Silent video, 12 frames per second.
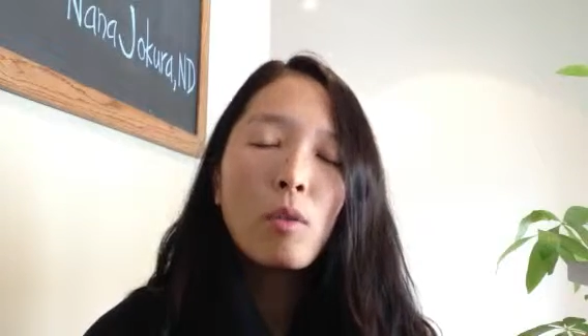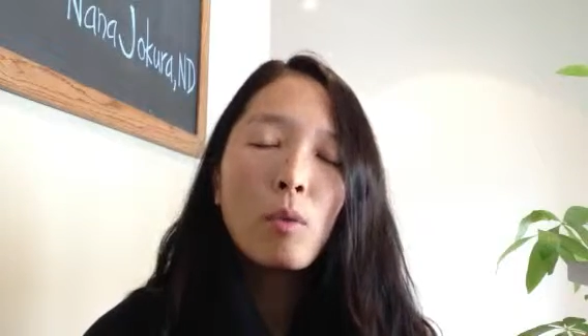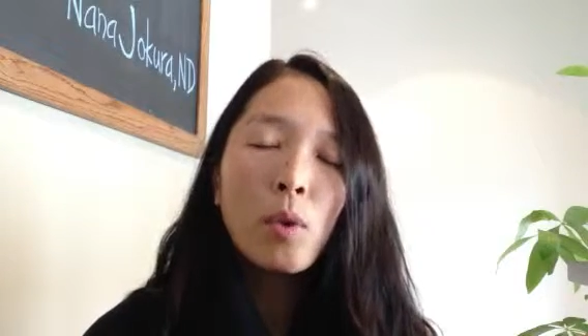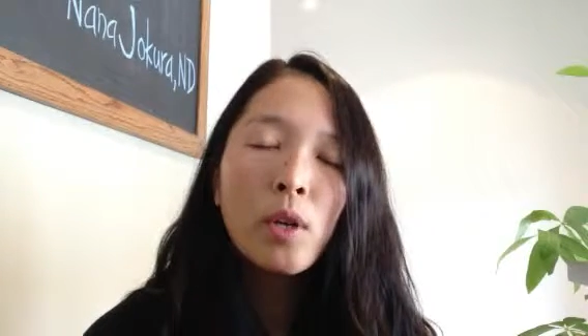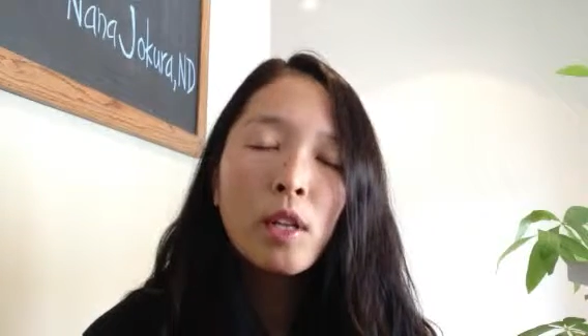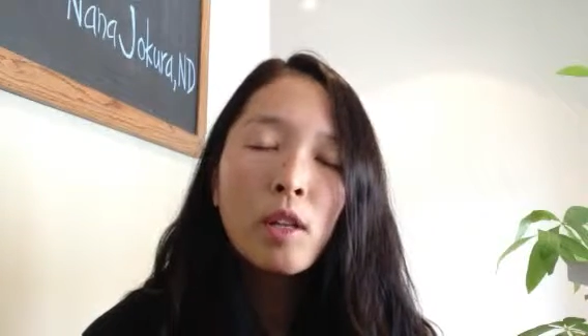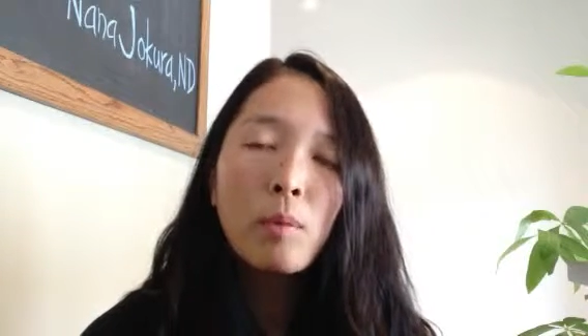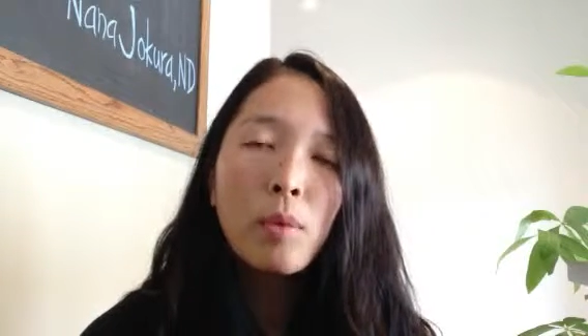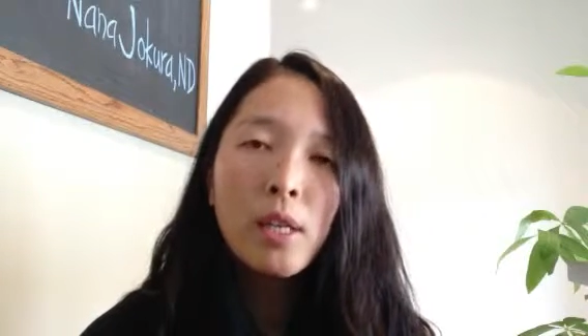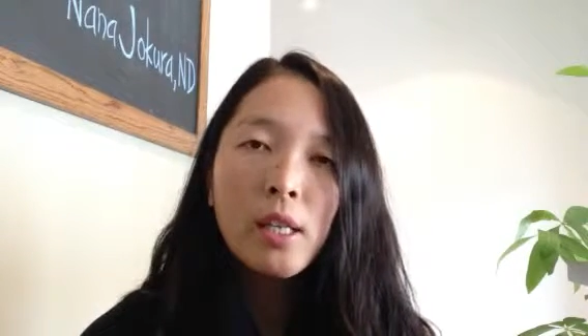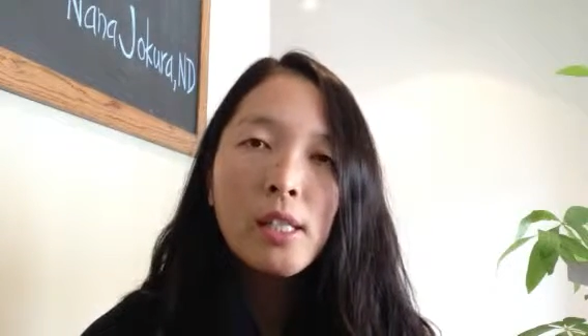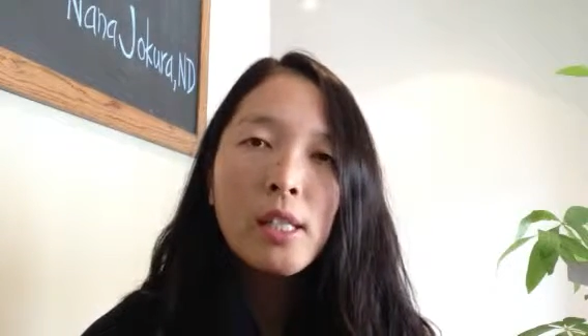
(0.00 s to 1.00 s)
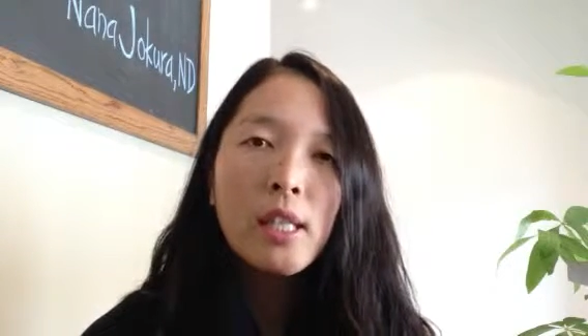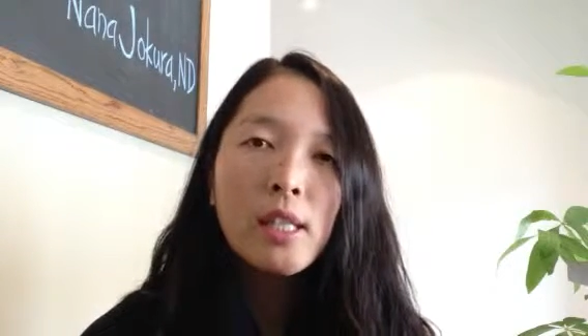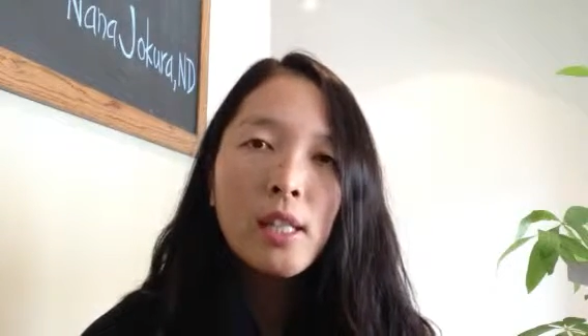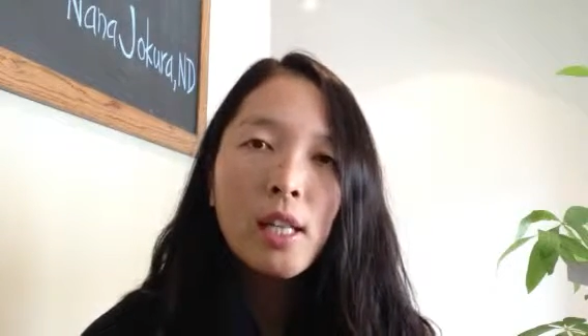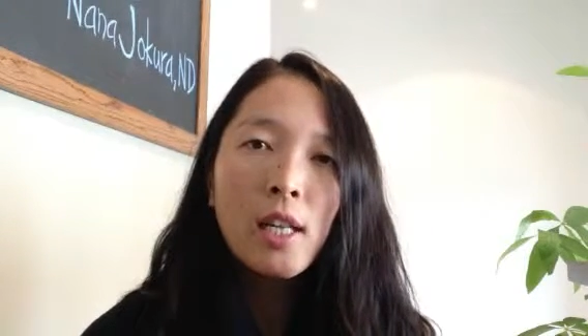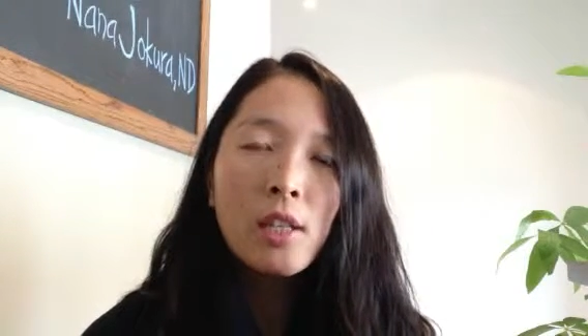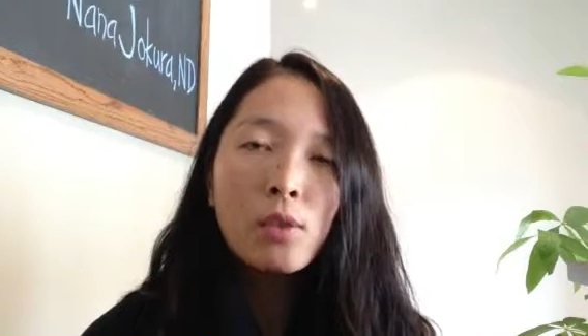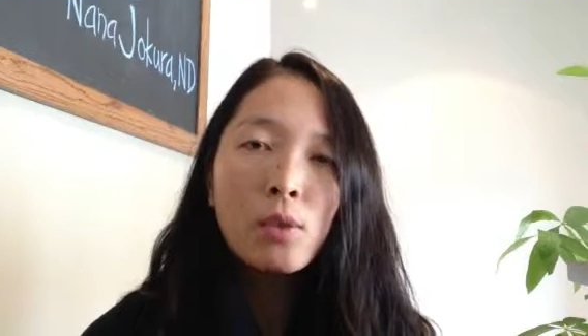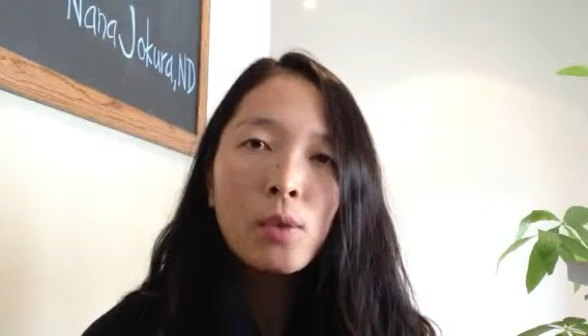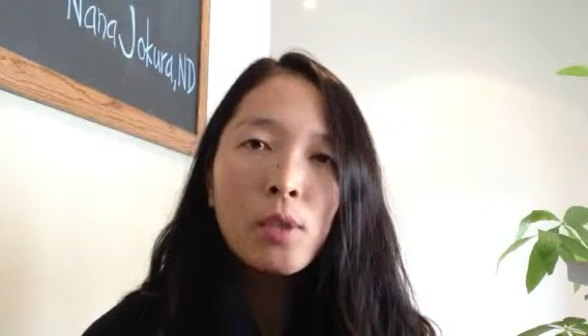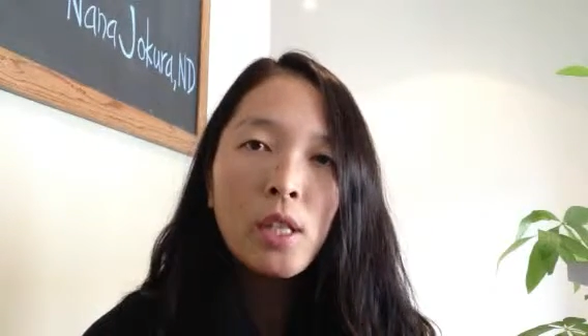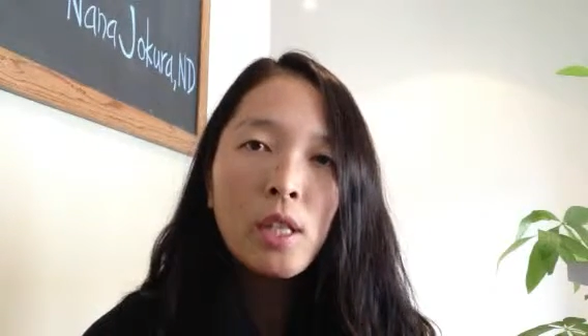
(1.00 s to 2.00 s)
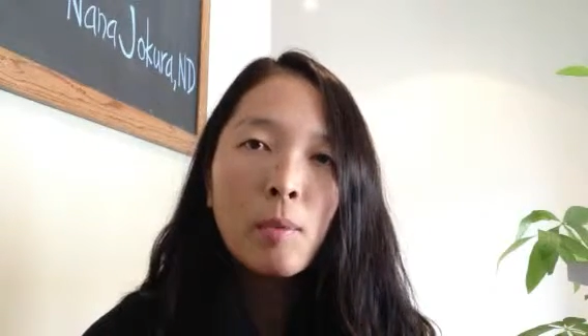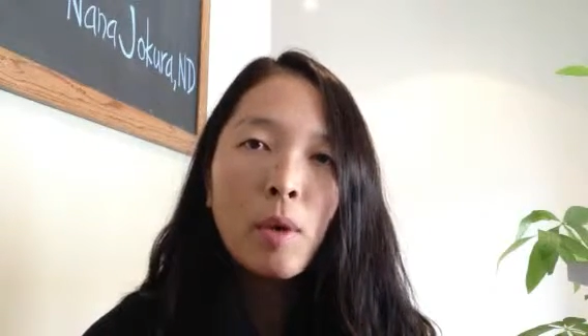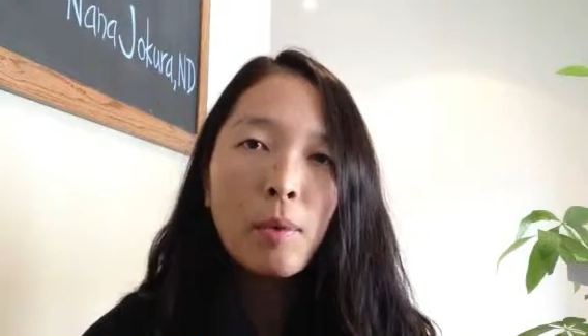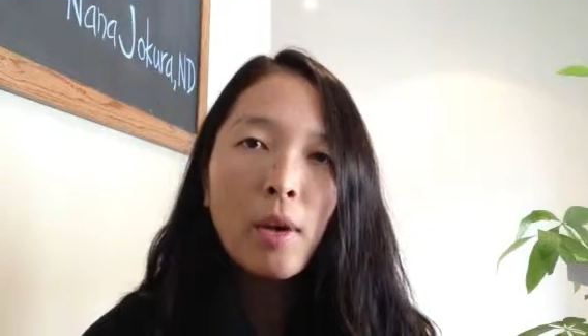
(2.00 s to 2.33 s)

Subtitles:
one of the biggest things that I do see in my